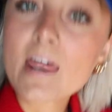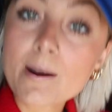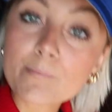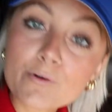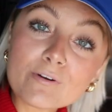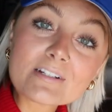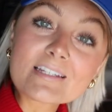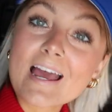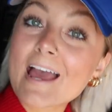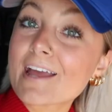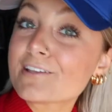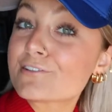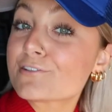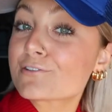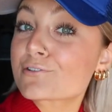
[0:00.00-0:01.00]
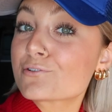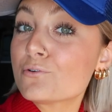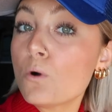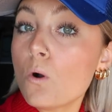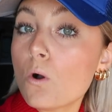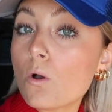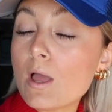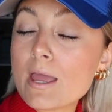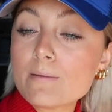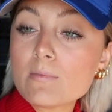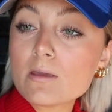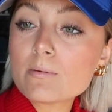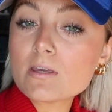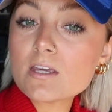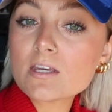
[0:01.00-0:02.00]
then I'm going to head to school and
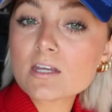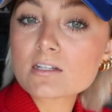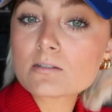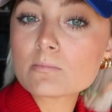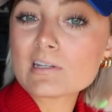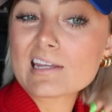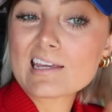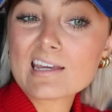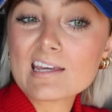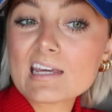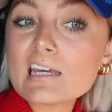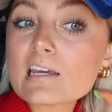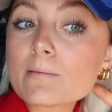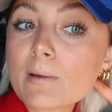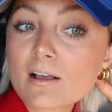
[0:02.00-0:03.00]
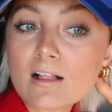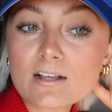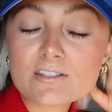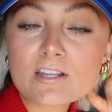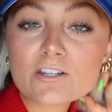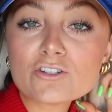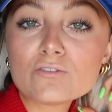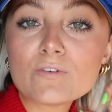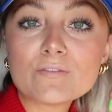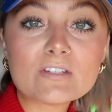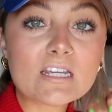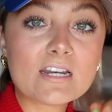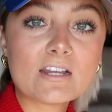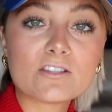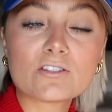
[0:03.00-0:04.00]
maybe get something to eat. My class is at two
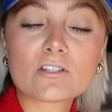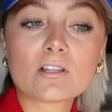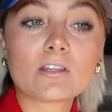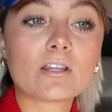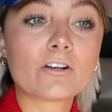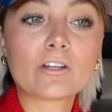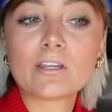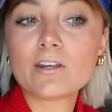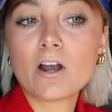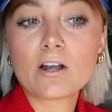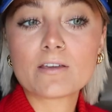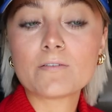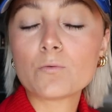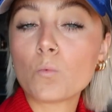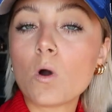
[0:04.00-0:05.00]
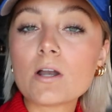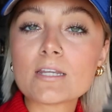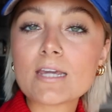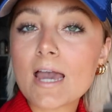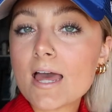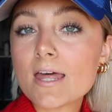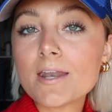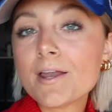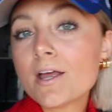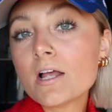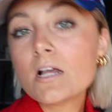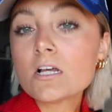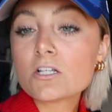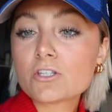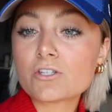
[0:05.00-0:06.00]
fifteen. It's literally not even one yet,
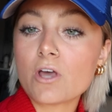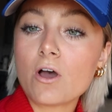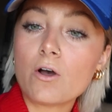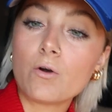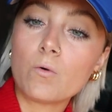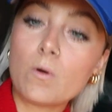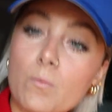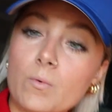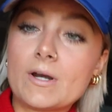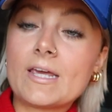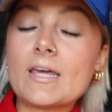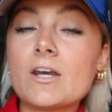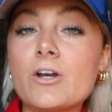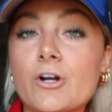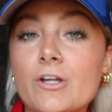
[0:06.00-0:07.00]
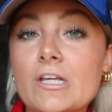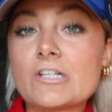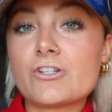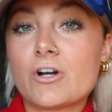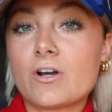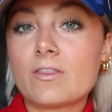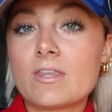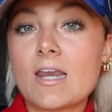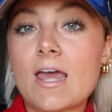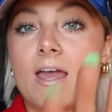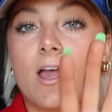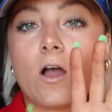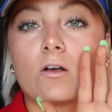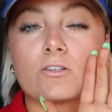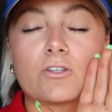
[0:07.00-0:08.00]
so want to get an early start on the
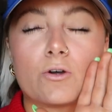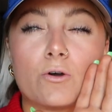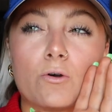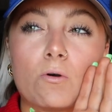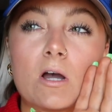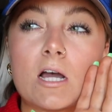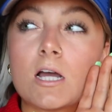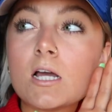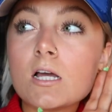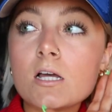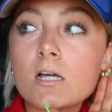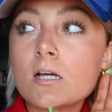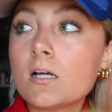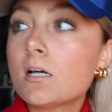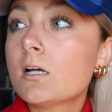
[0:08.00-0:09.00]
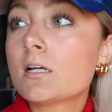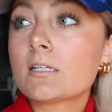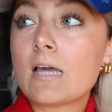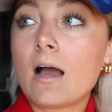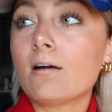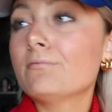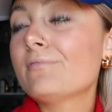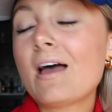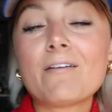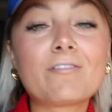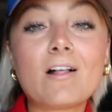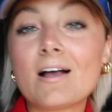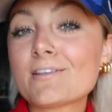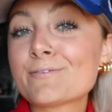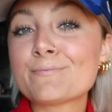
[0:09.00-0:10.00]
day. I also, yeah, have
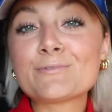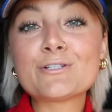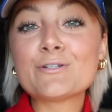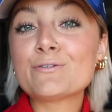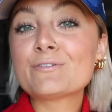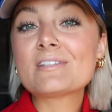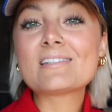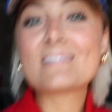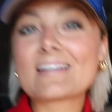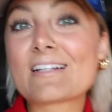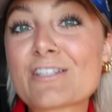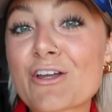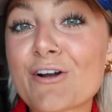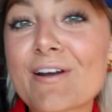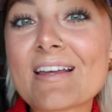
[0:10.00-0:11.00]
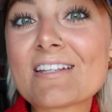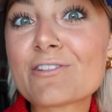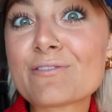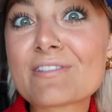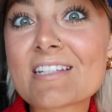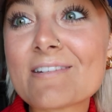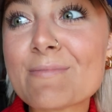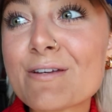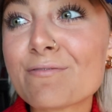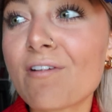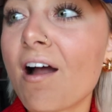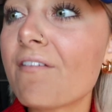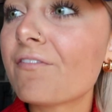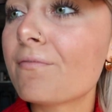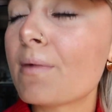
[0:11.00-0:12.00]
class from two to six thirty, so it's going to be
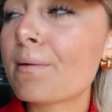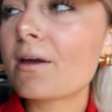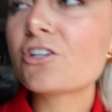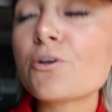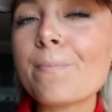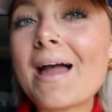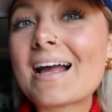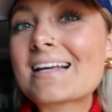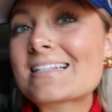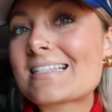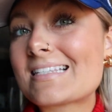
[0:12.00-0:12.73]
rough. Maybe I should pack a